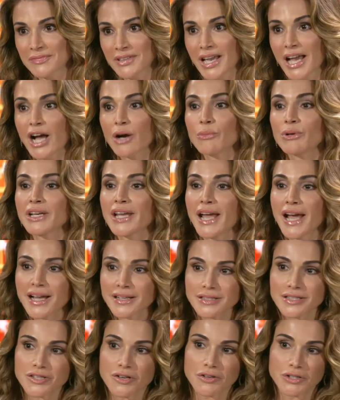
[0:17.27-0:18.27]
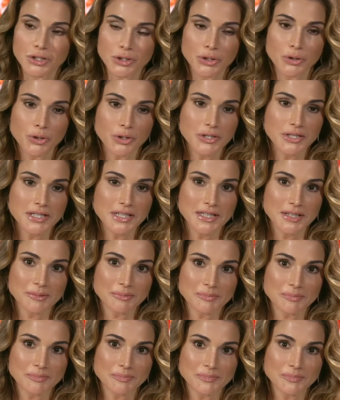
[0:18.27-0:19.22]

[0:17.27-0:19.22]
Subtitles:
How many ants are in New York City?